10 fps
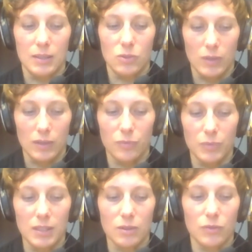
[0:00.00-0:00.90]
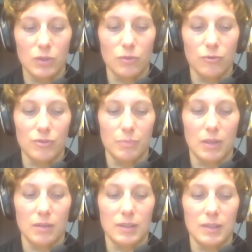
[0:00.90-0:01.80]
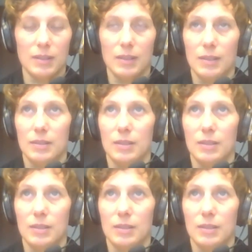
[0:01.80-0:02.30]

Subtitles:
12th meeting of the Conference Parties is